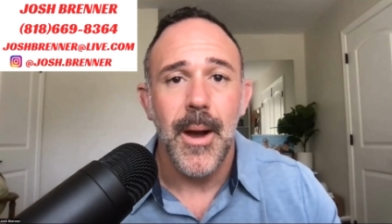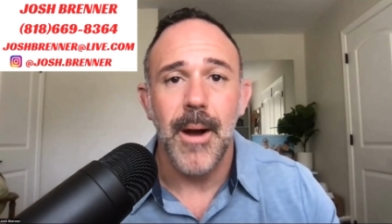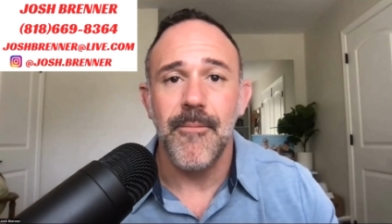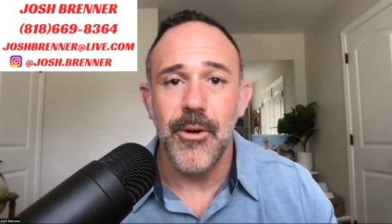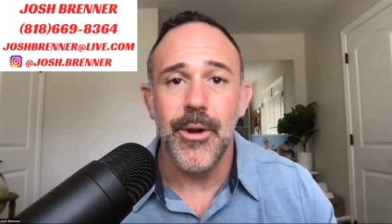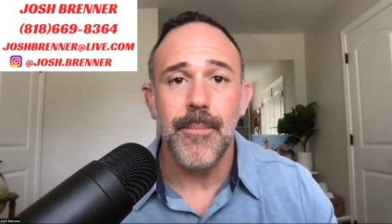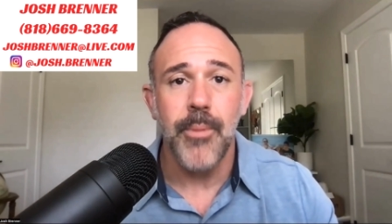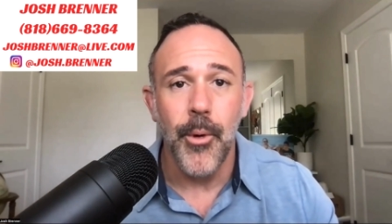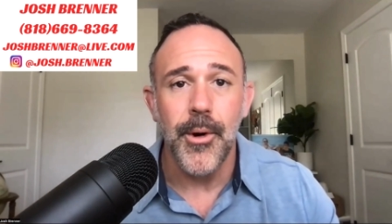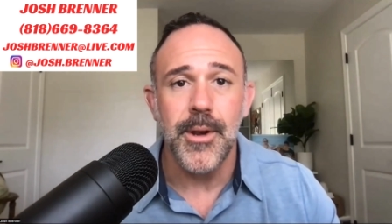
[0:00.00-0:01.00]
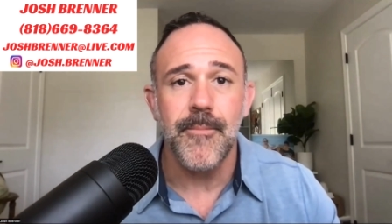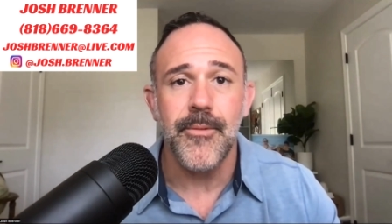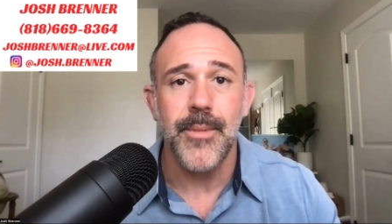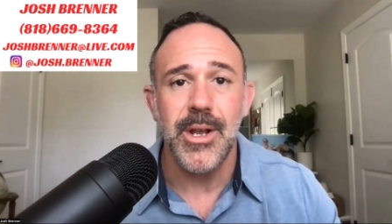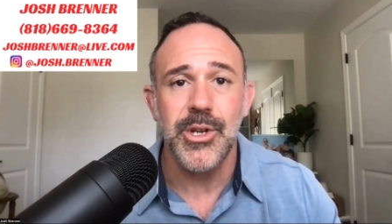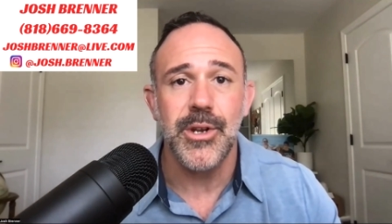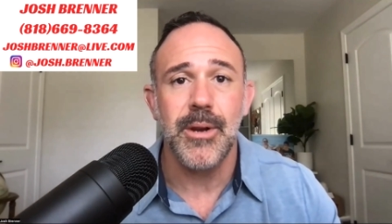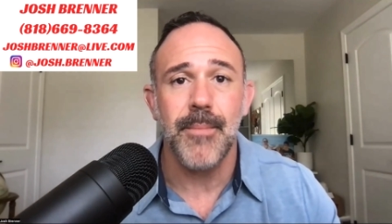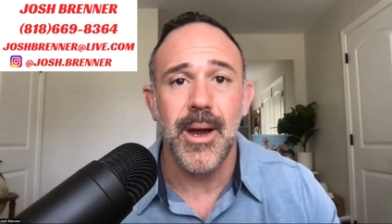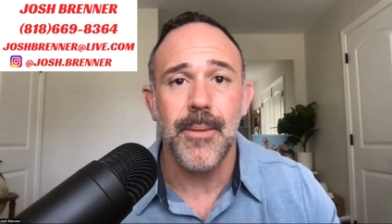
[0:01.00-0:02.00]
Uh, very important information,
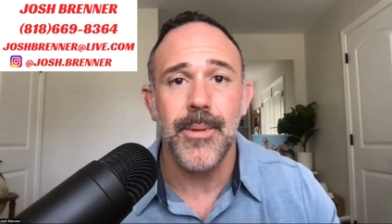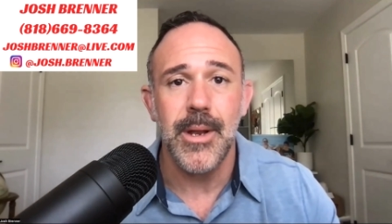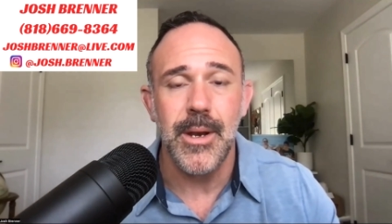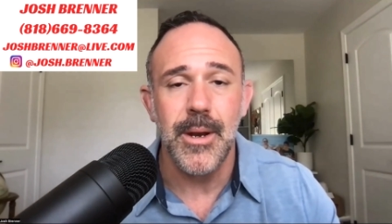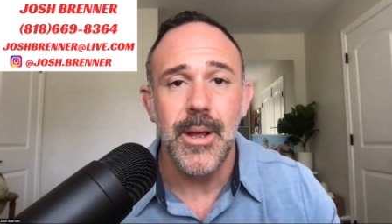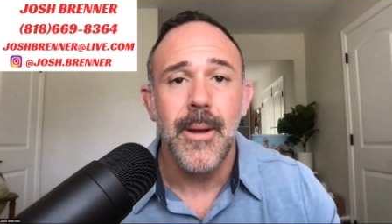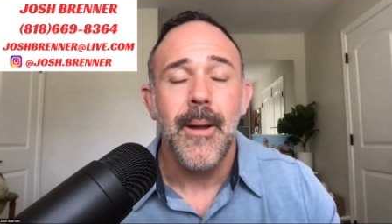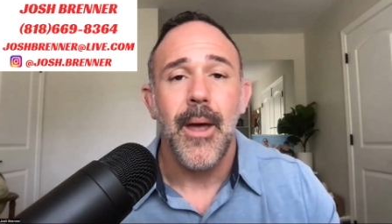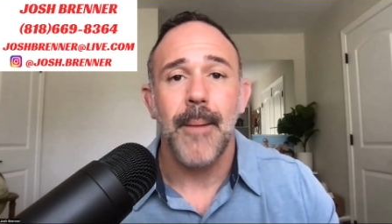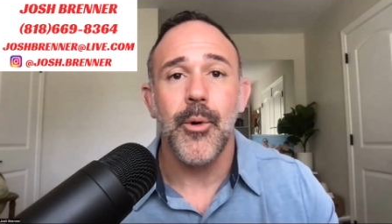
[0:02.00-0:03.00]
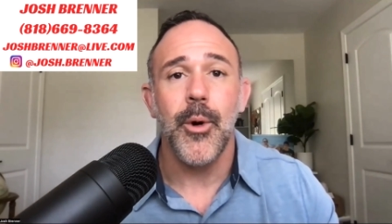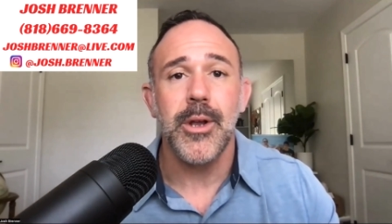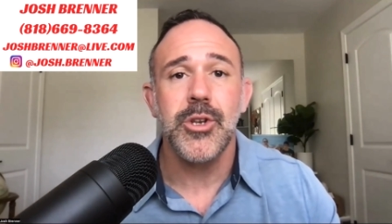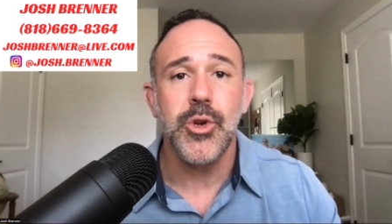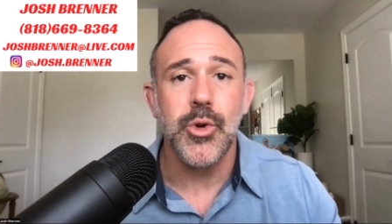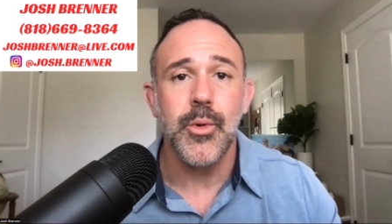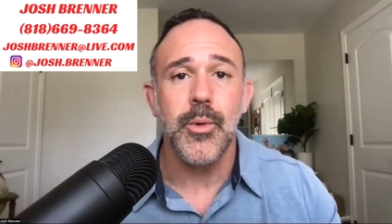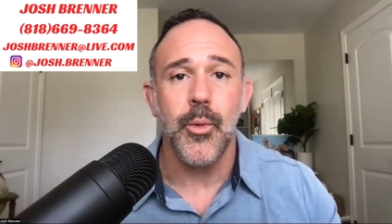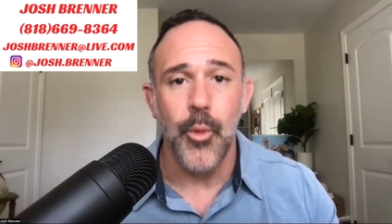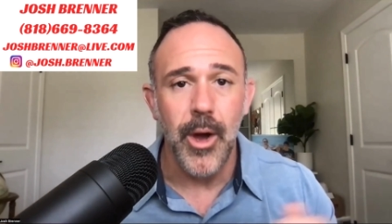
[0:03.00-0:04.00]
in my opinion. I'm going
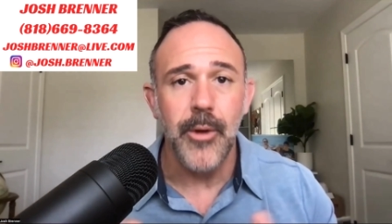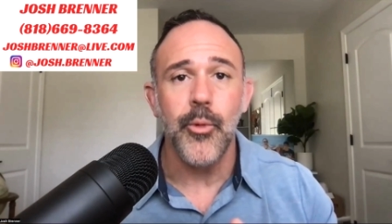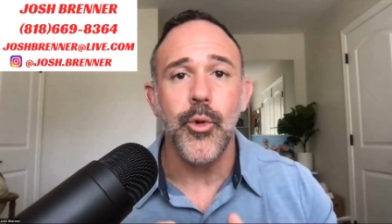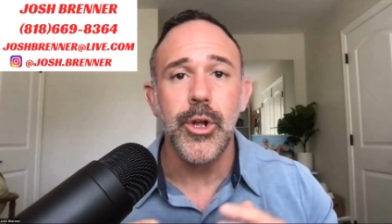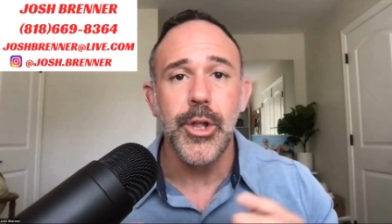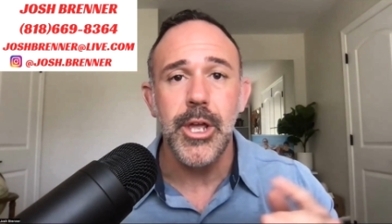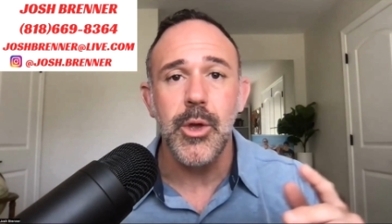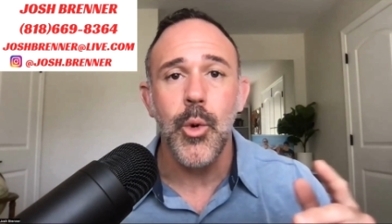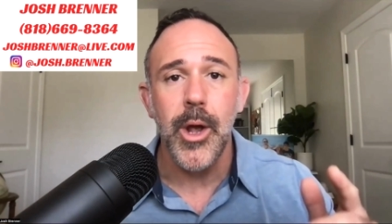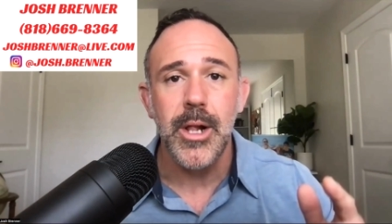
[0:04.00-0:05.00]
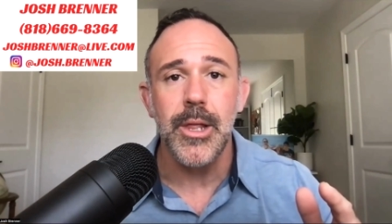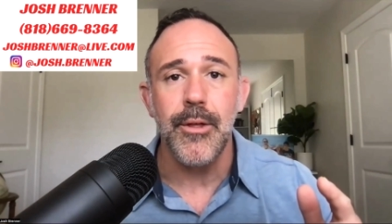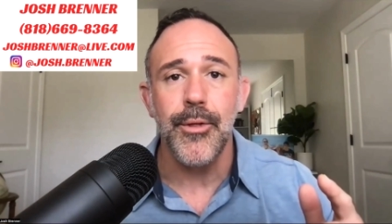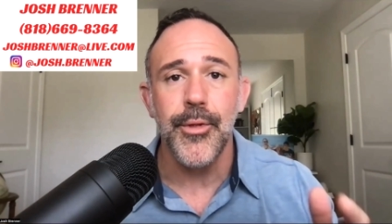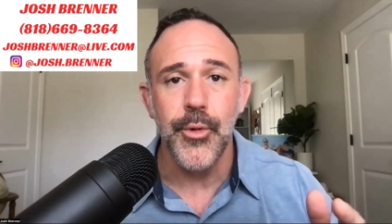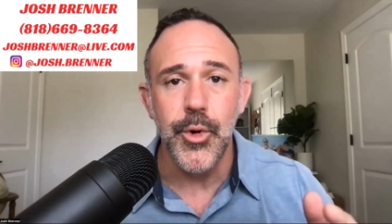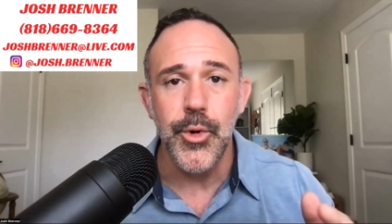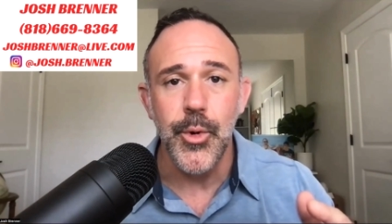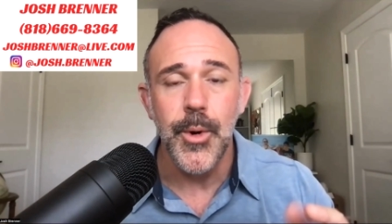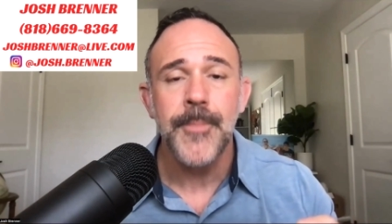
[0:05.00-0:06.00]
to run really quickly
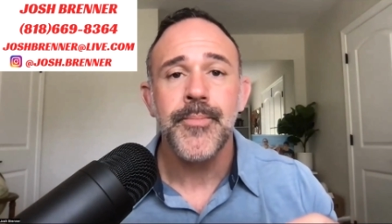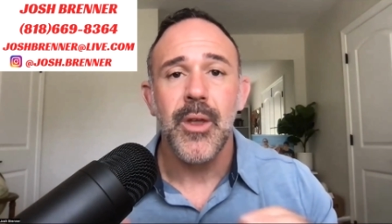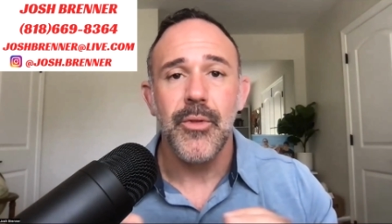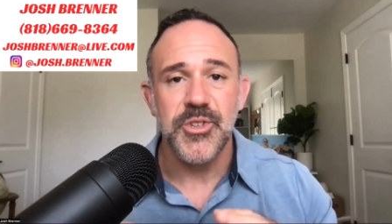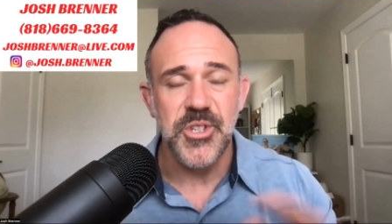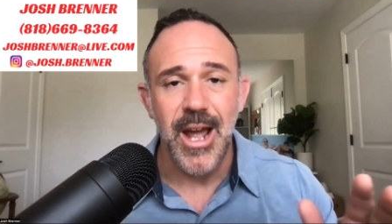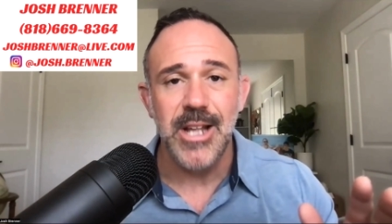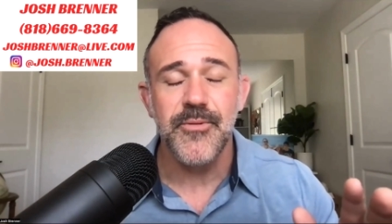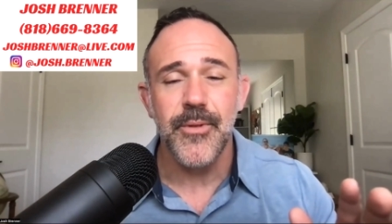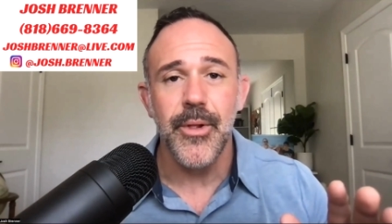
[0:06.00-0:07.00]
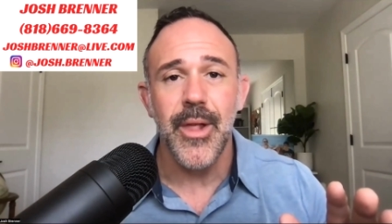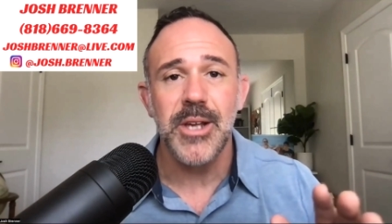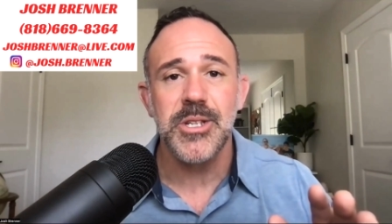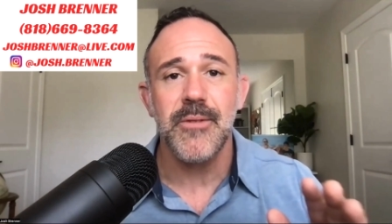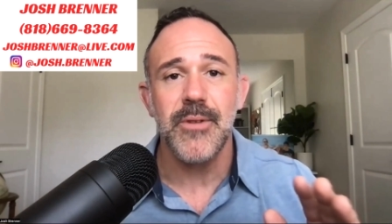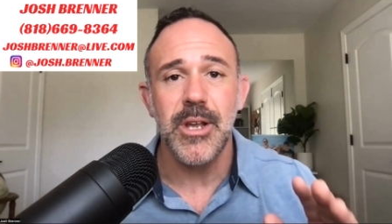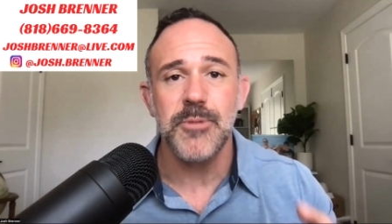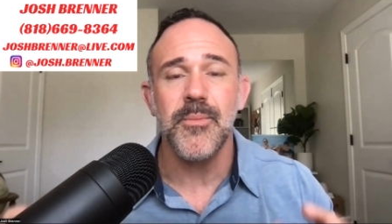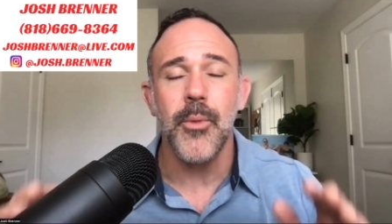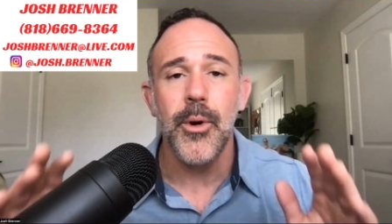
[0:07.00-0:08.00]
through the stats for the last seven
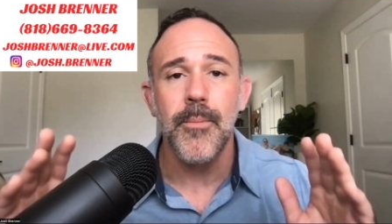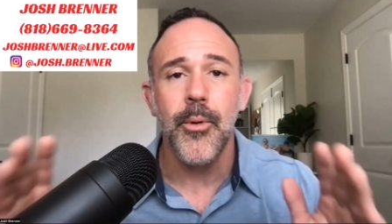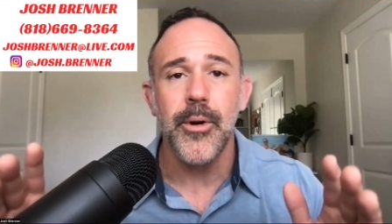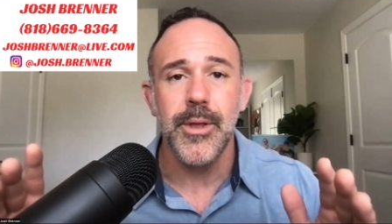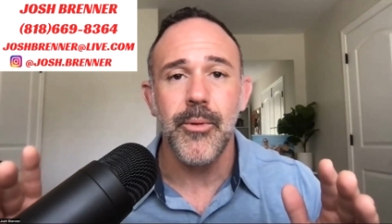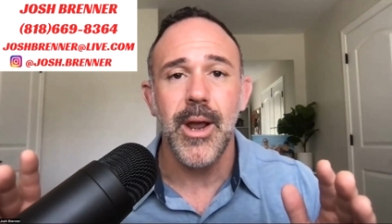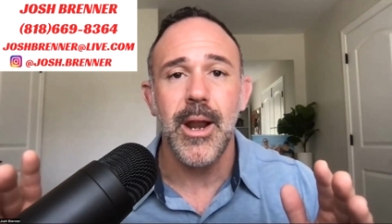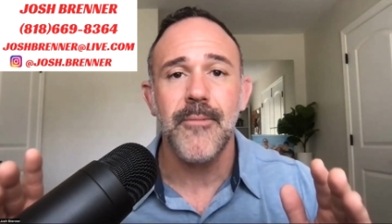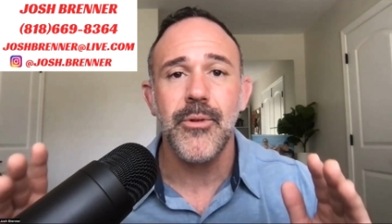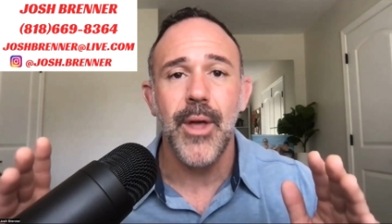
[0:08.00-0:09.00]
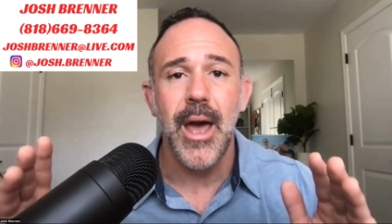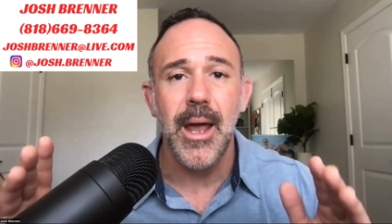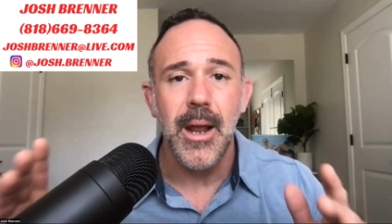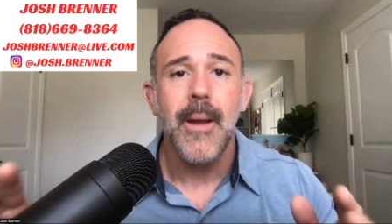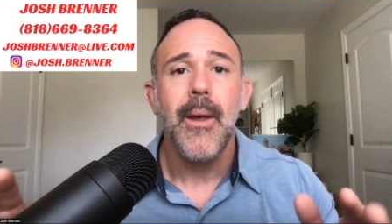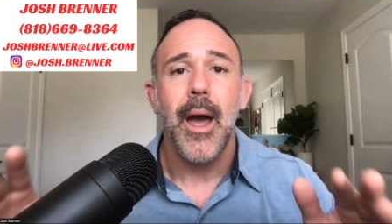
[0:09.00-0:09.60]
days, but more importantly, right after that,